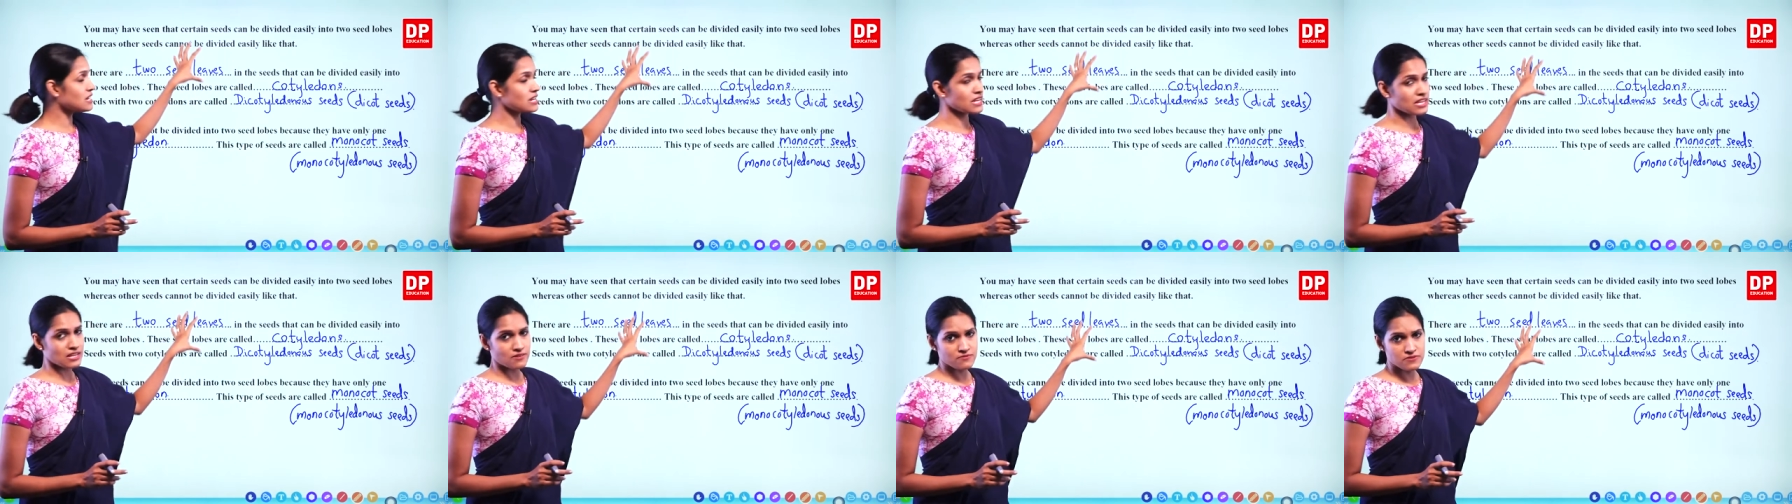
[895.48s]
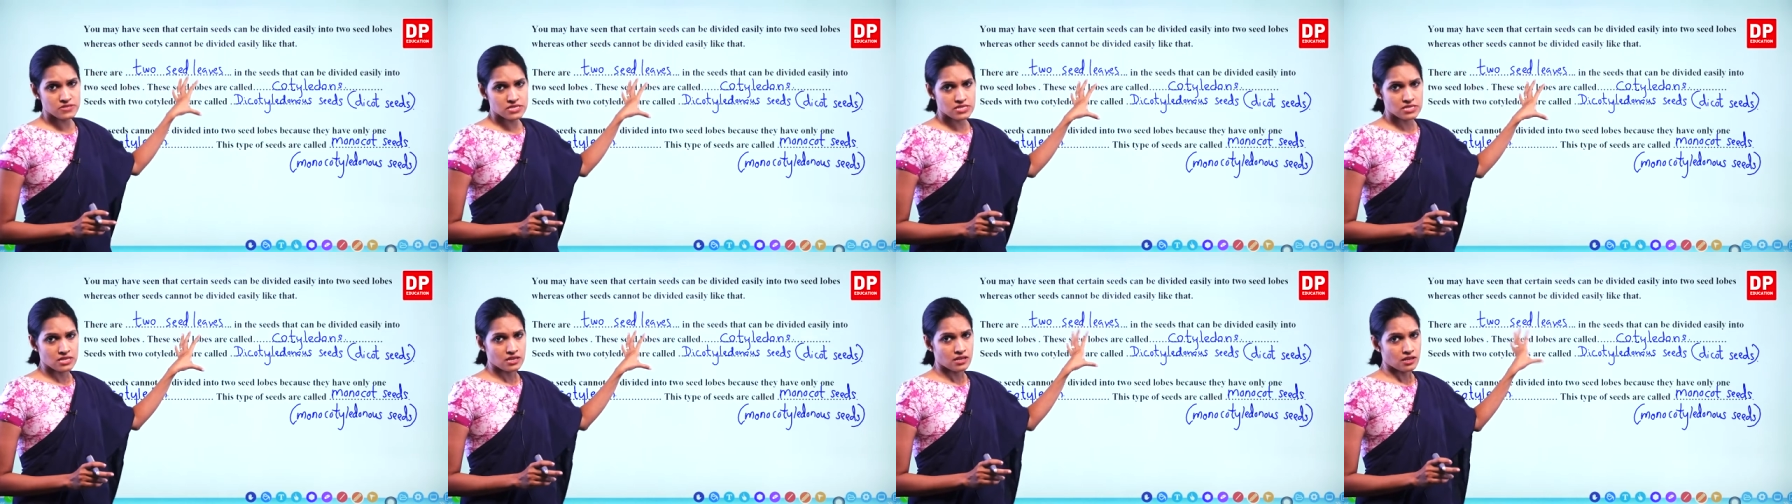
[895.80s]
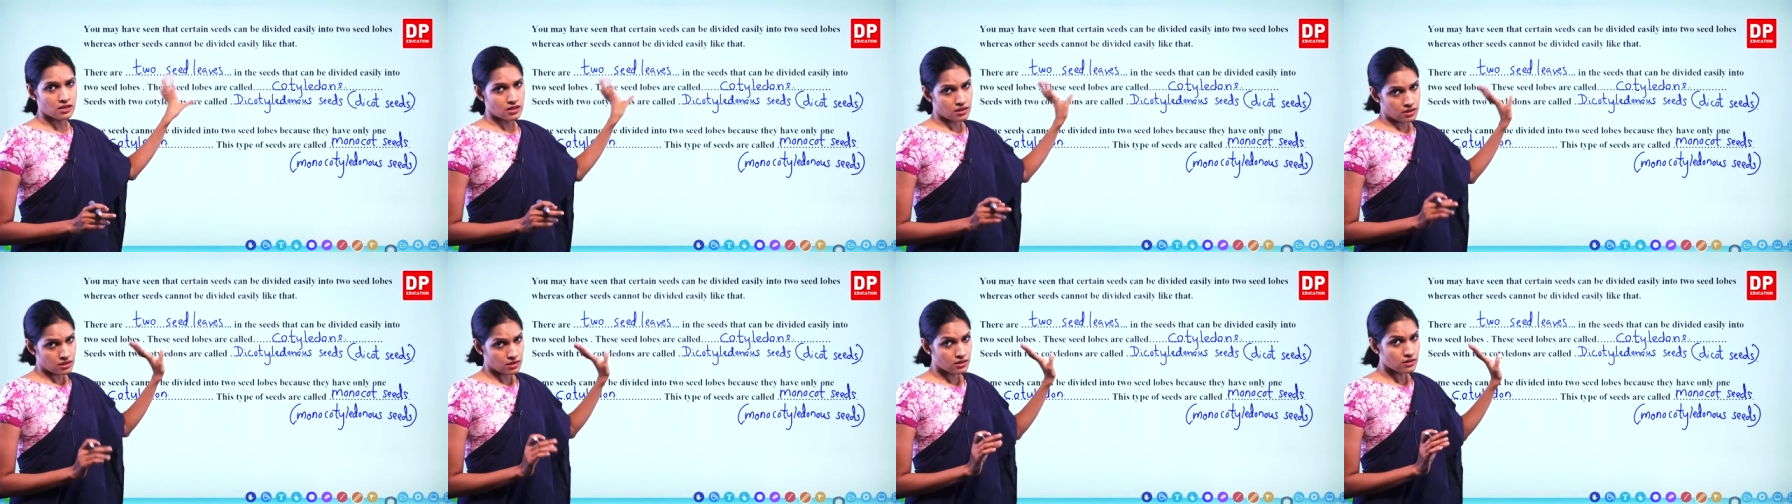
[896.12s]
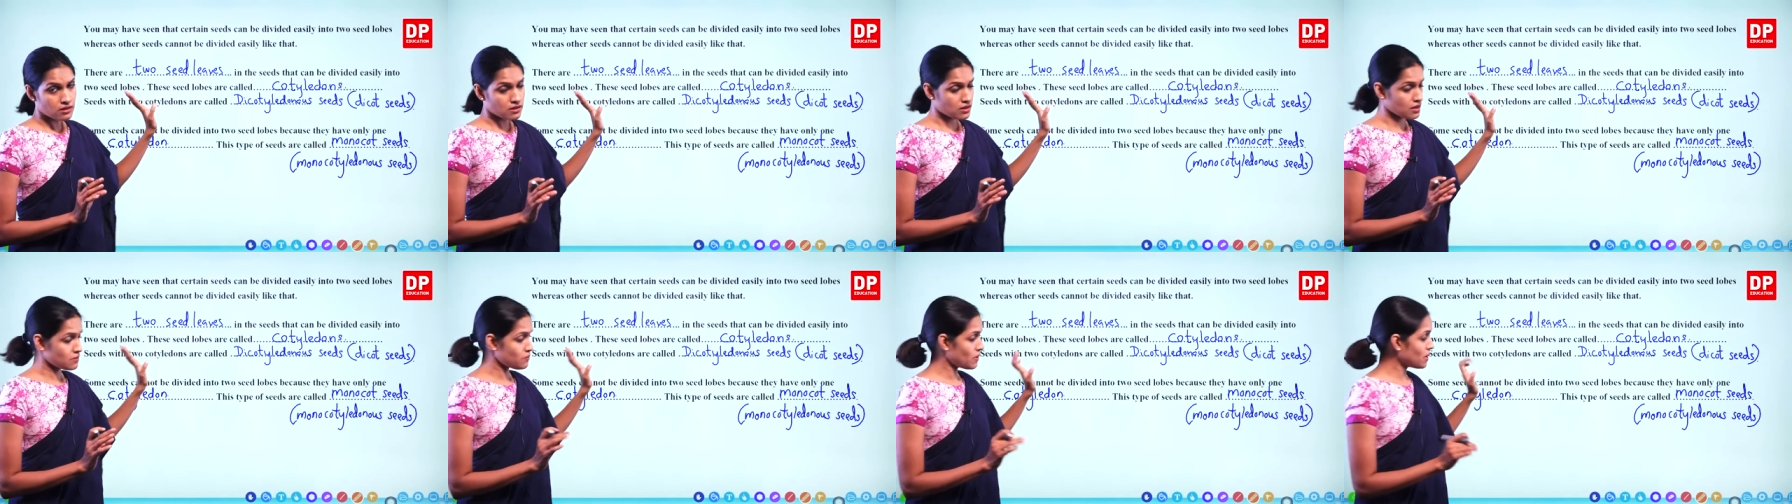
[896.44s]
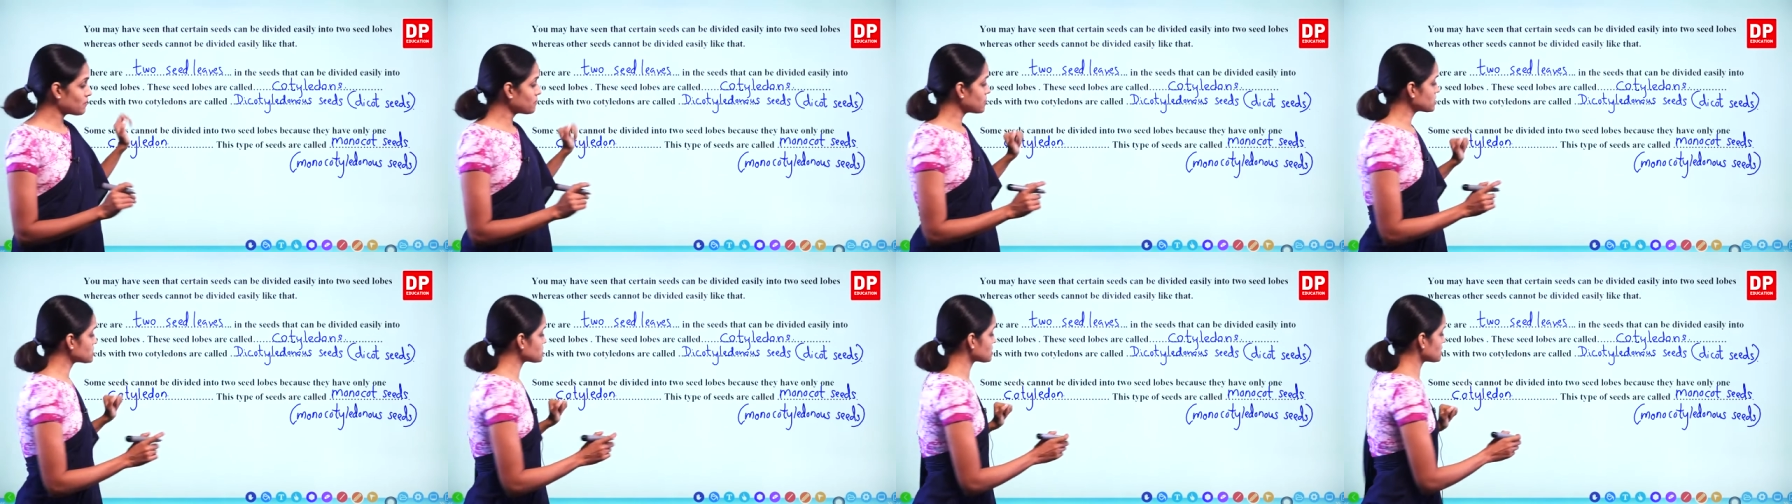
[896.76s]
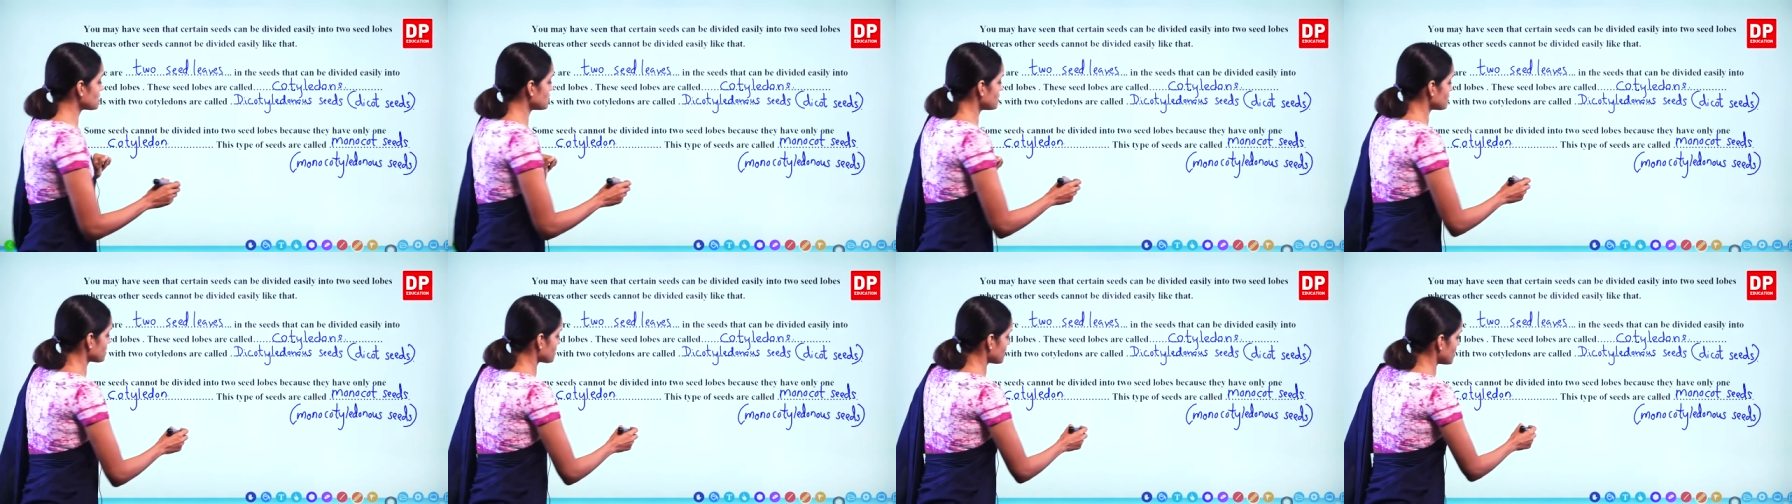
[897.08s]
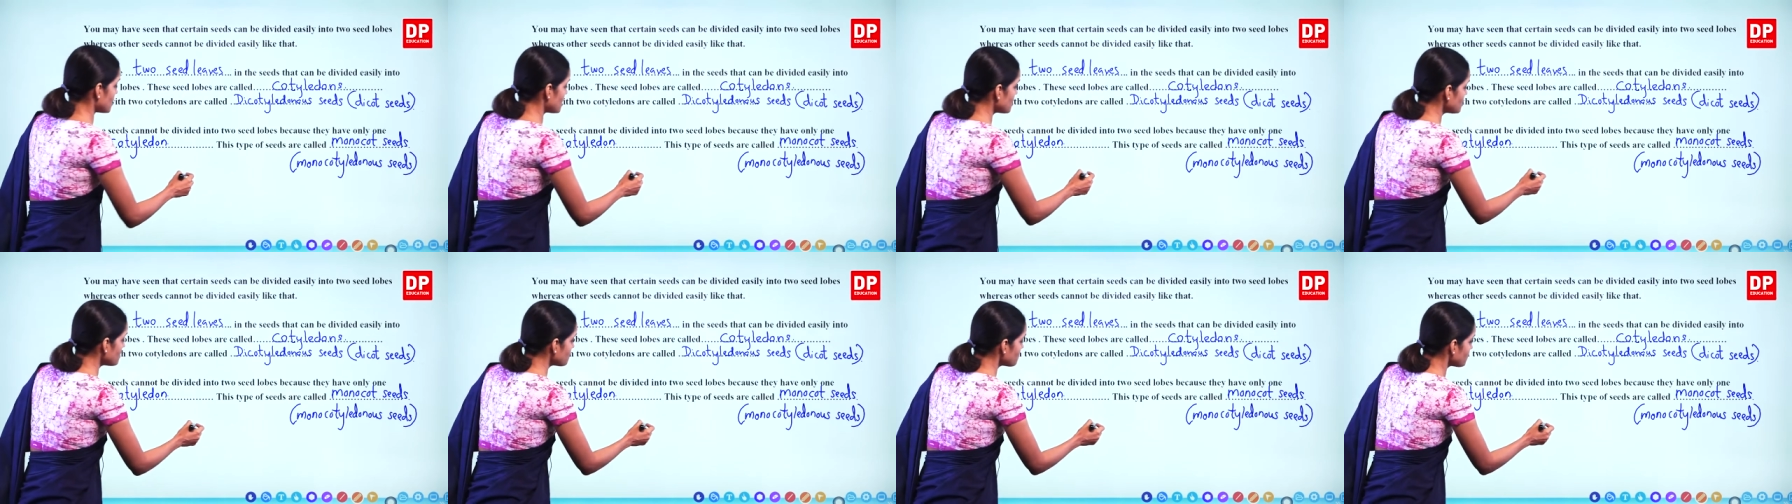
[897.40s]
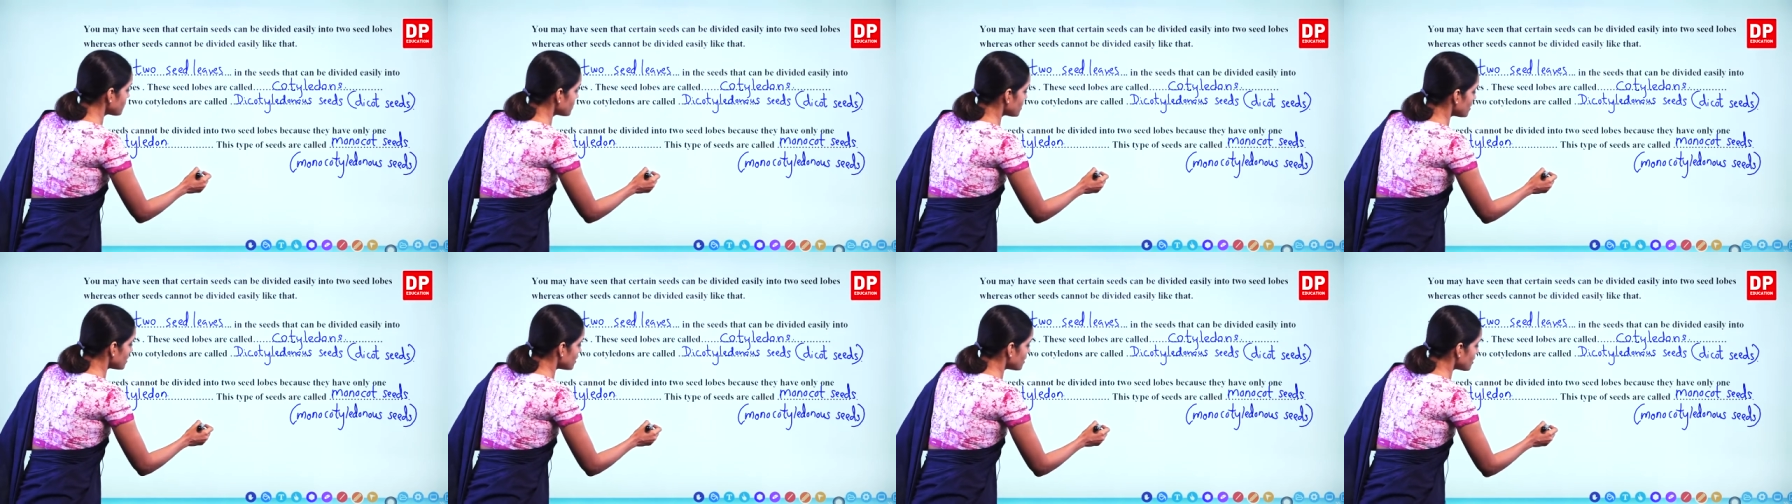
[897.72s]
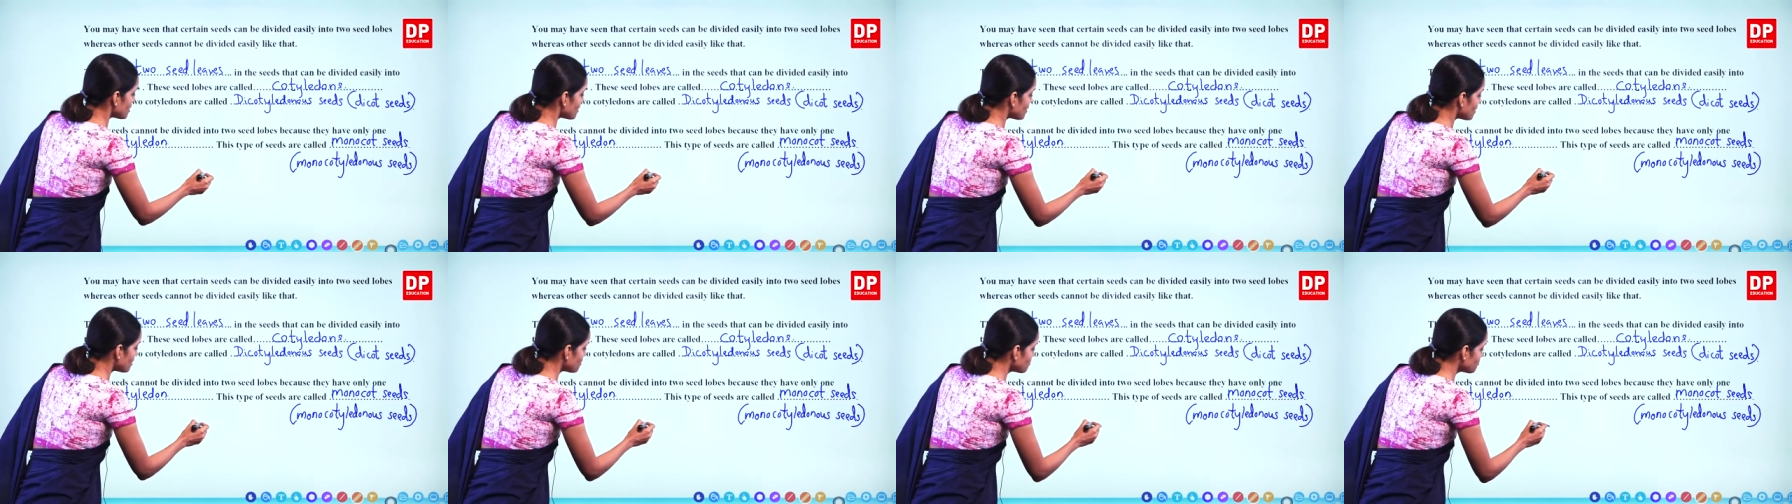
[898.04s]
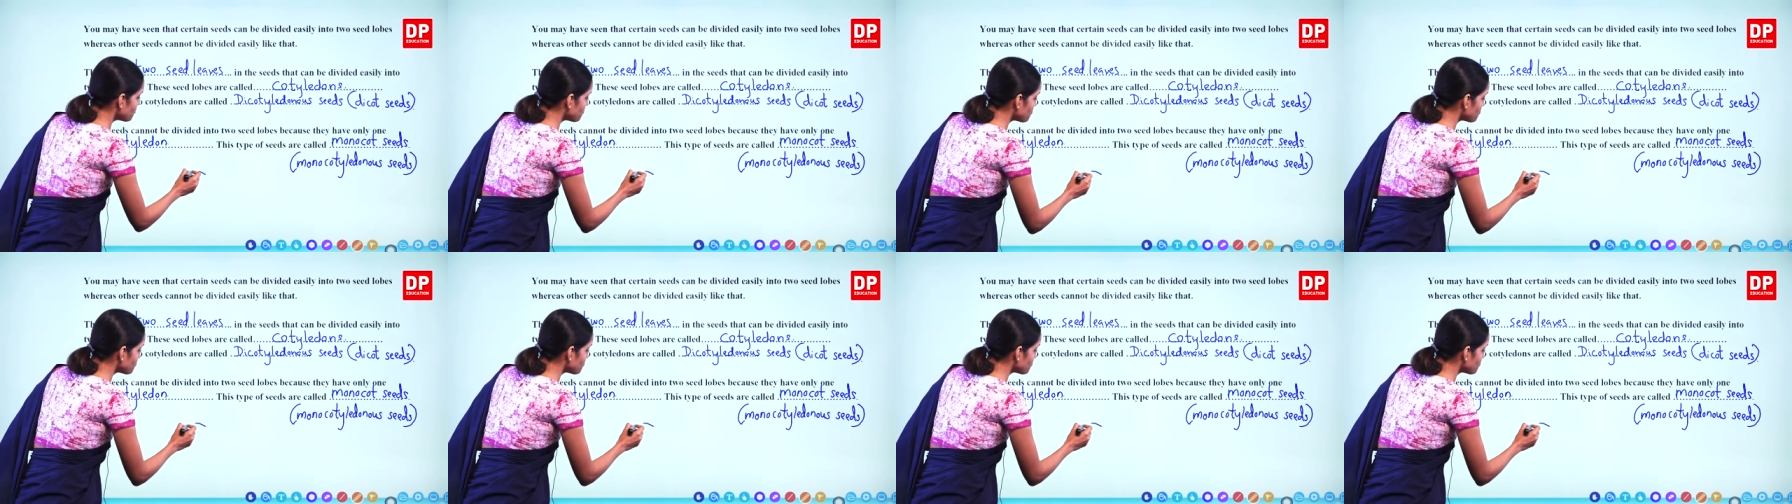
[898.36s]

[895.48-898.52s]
leaves? Remember, children, now